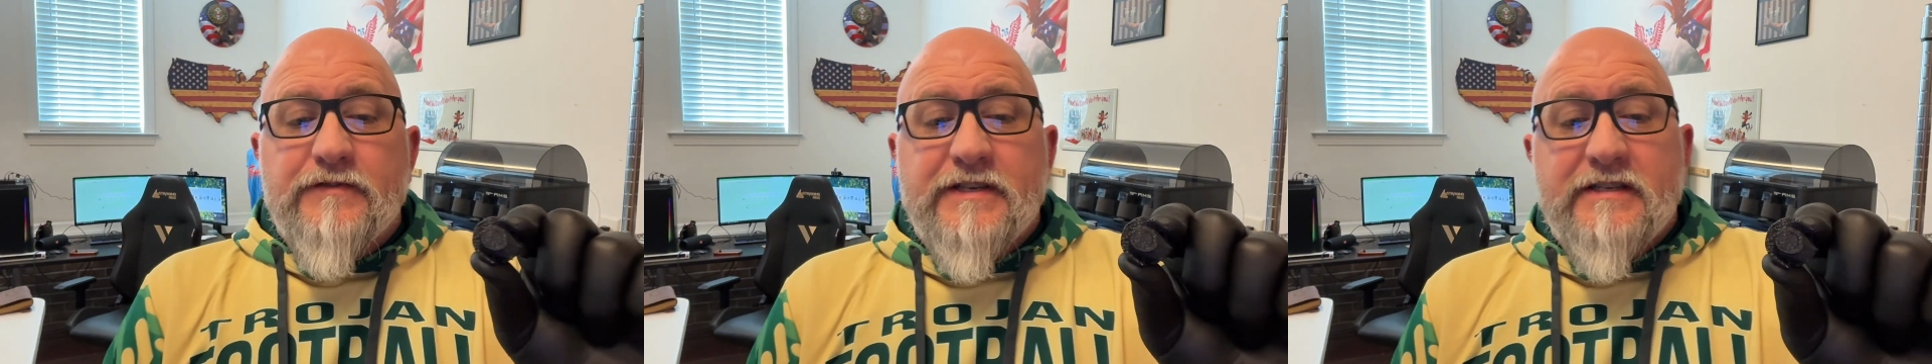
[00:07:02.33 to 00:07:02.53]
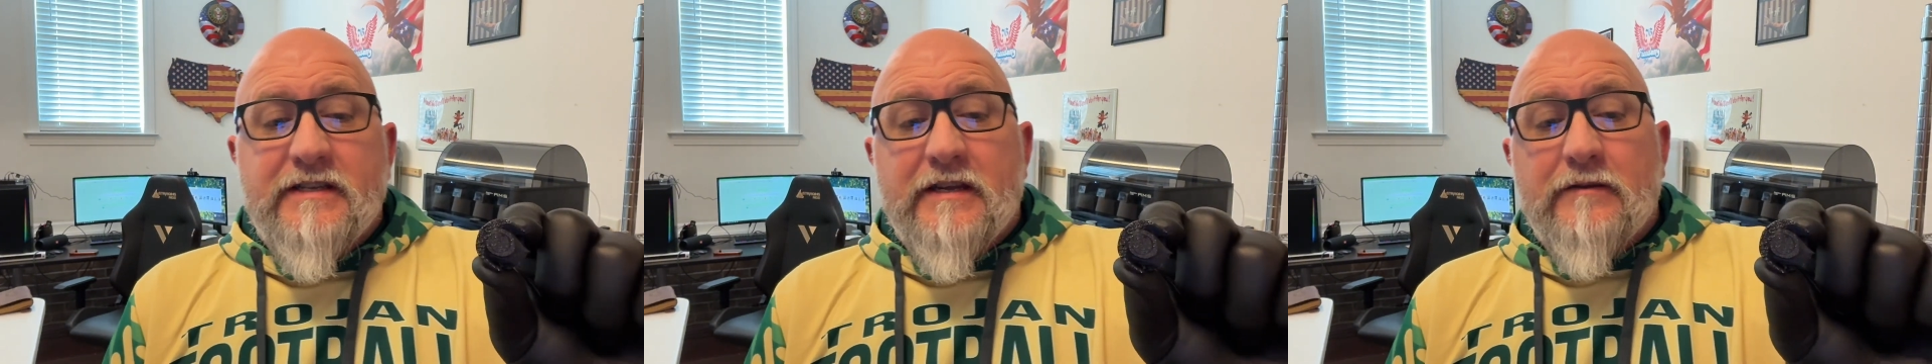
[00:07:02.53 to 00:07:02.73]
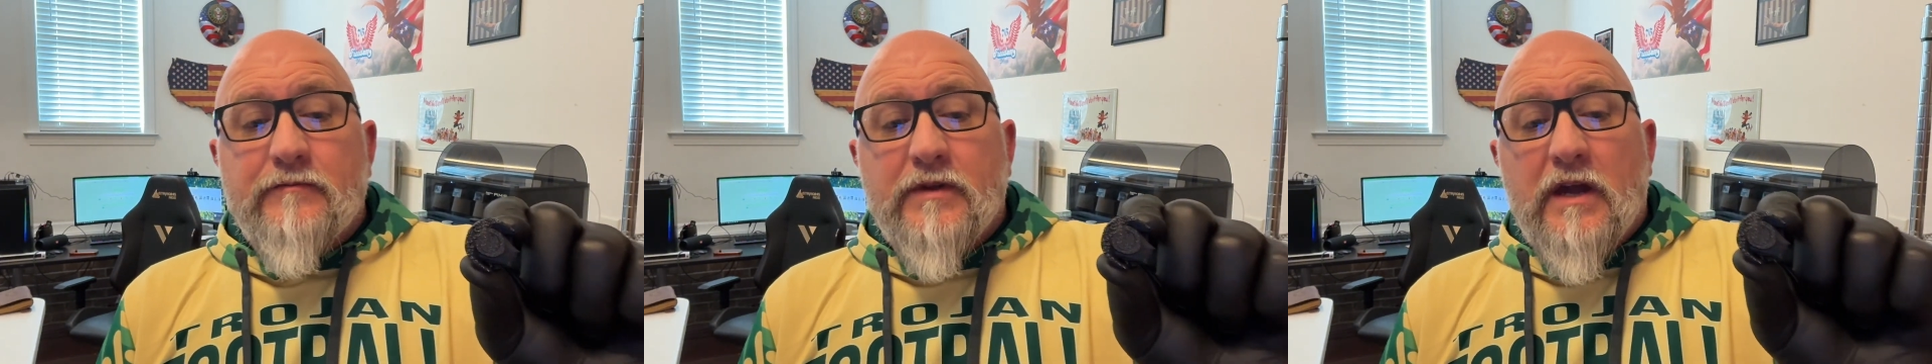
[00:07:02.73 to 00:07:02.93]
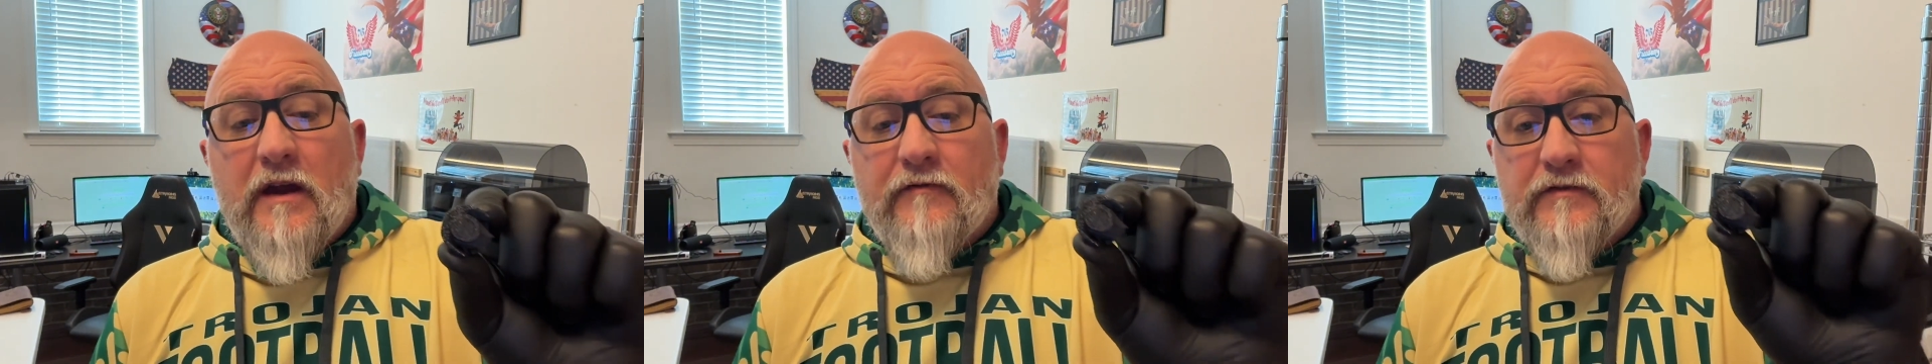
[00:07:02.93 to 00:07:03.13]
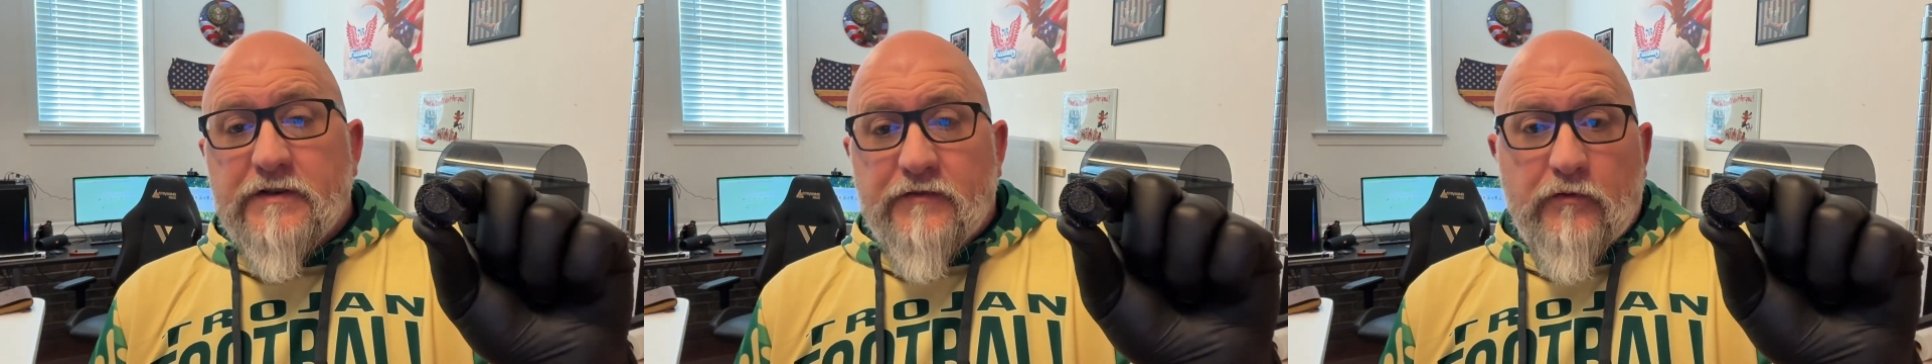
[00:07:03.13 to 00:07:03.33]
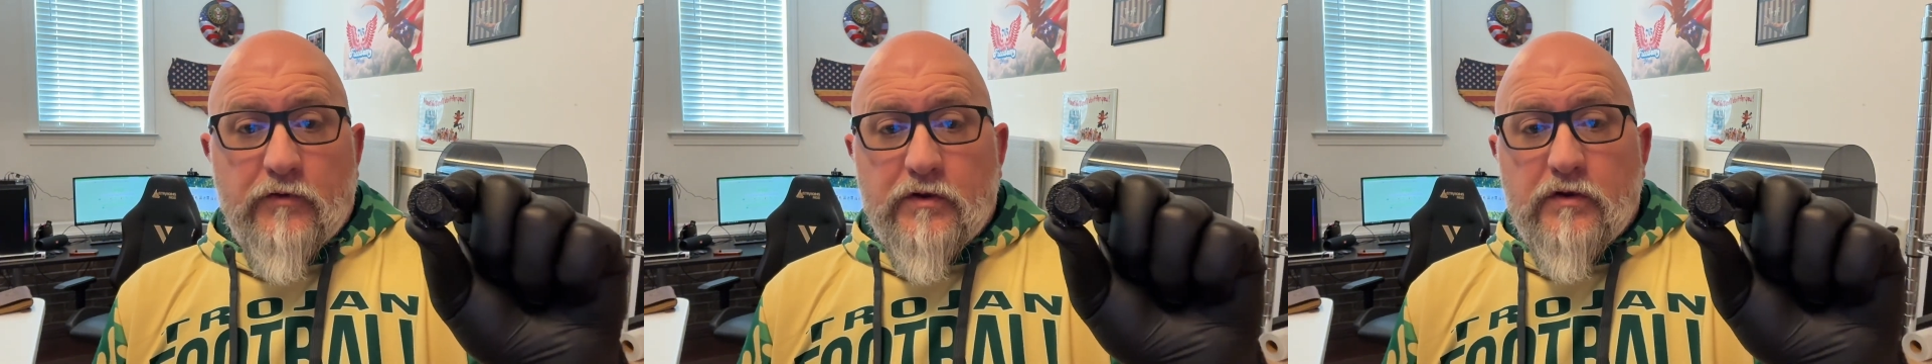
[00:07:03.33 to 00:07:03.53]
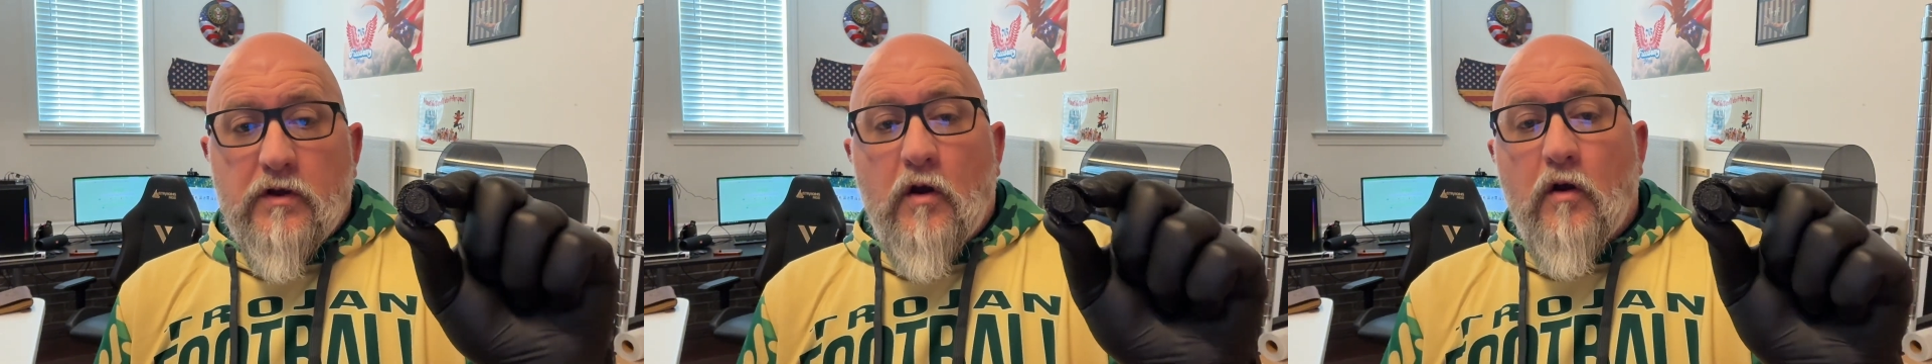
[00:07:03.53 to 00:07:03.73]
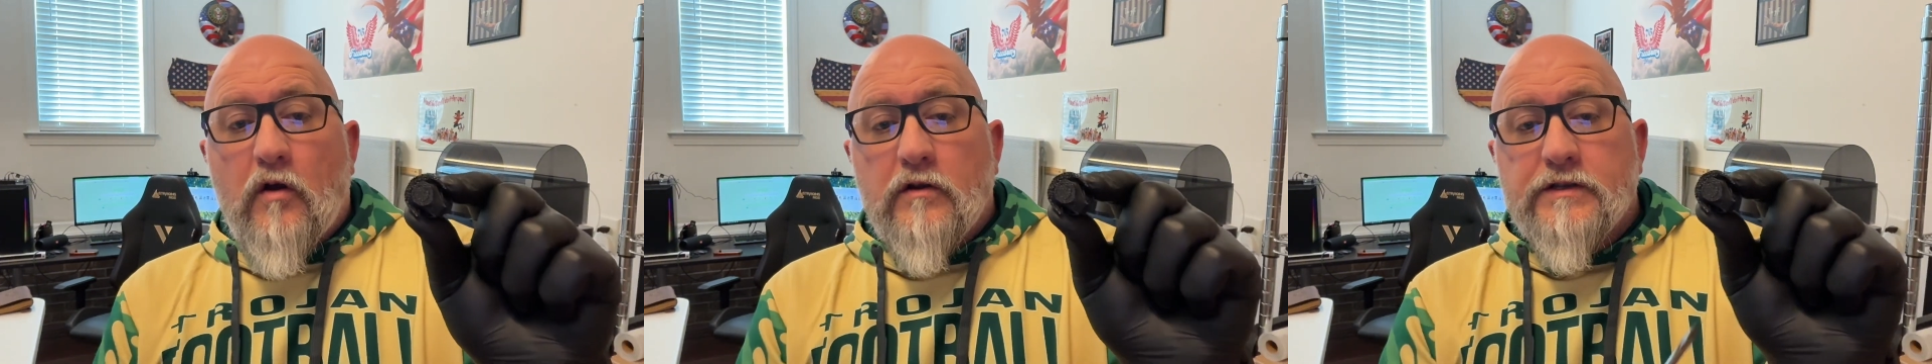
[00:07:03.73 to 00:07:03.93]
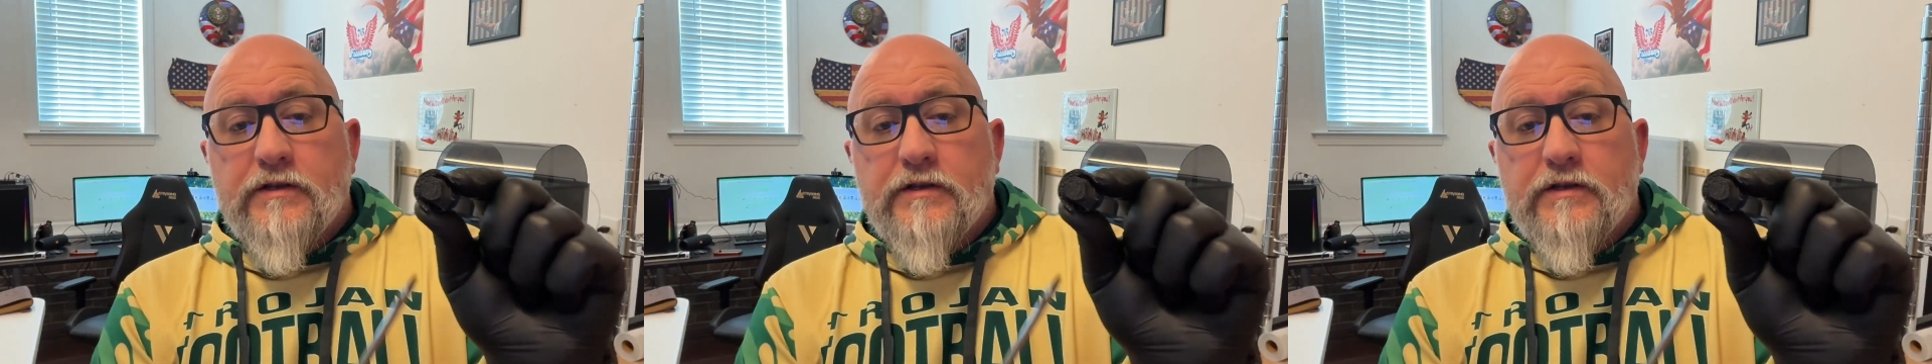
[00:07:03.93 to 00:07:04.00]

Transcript: stem covers for your car,